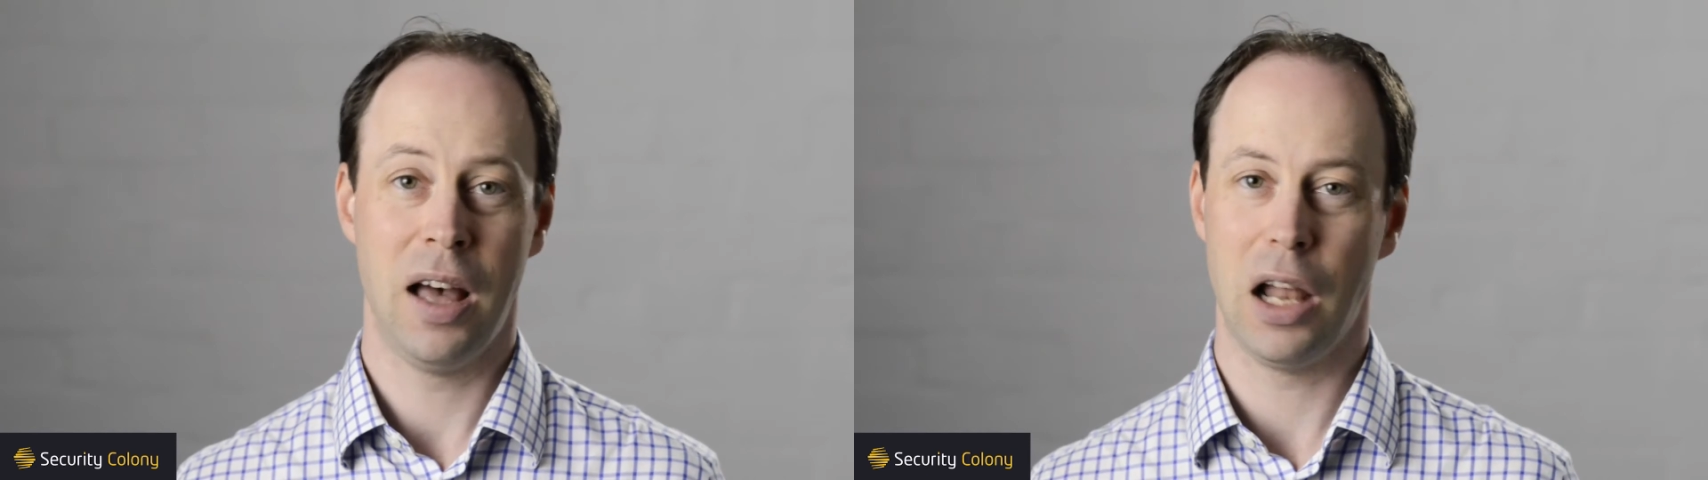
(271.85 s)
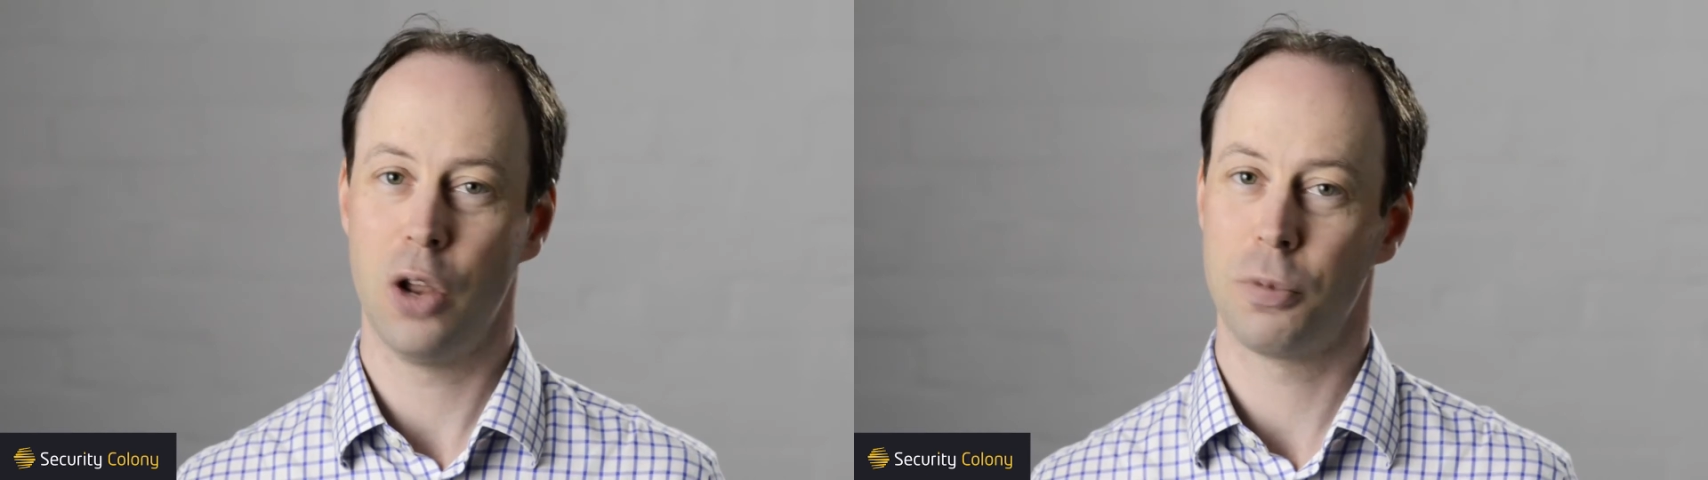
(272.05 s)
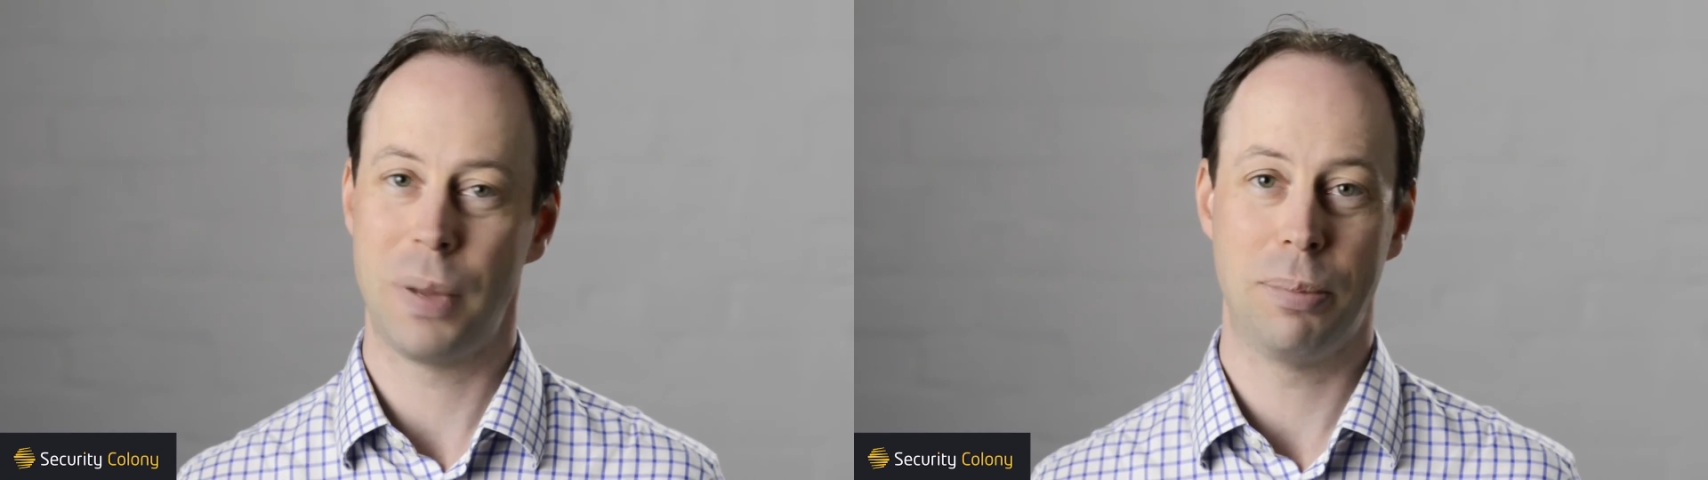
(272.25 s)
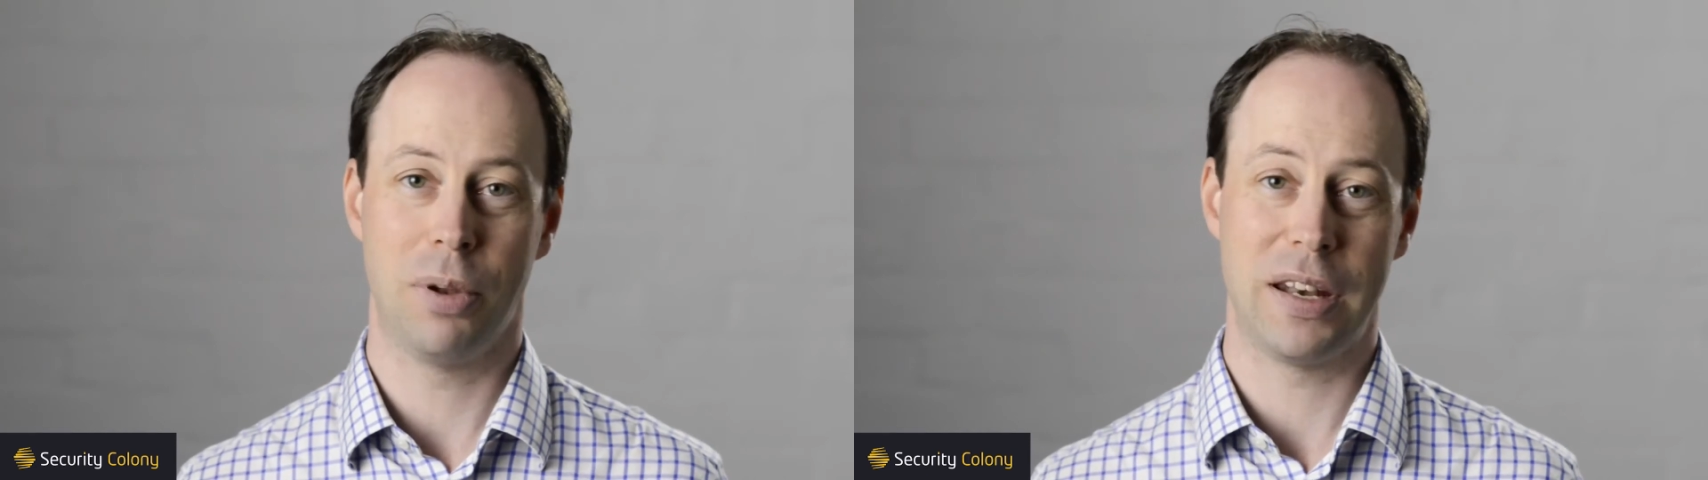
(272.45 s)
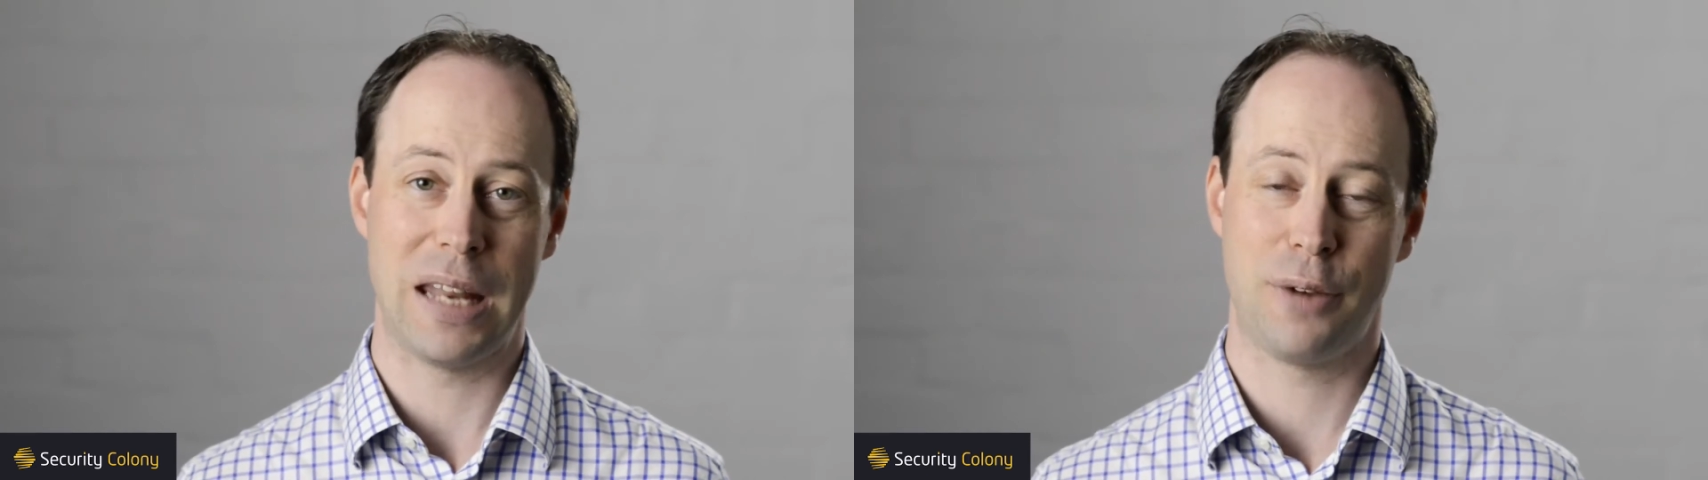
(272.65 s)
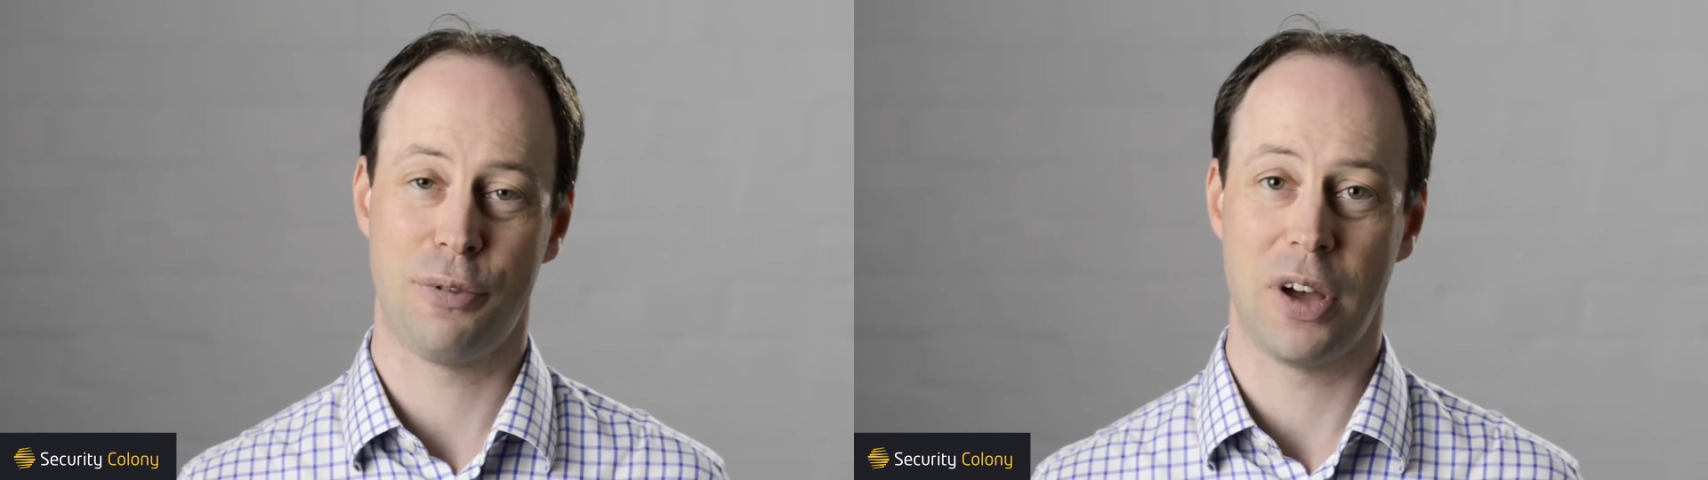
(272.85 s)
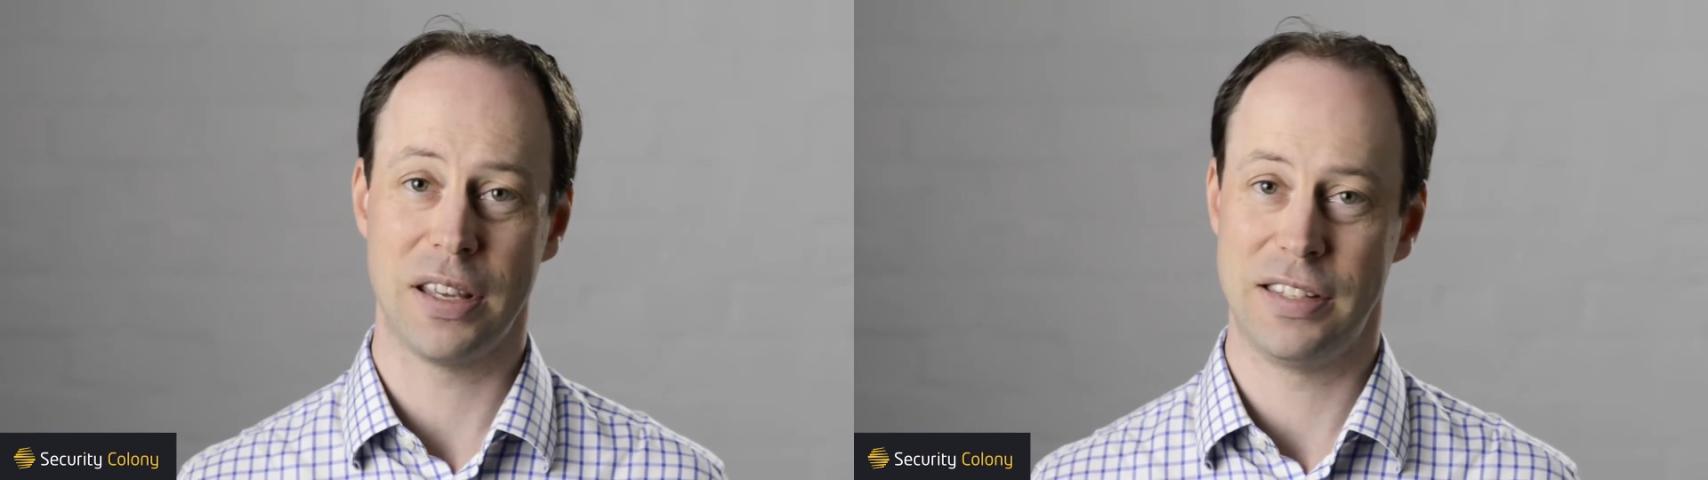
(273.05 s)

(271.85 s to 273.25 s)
A lot of people identifying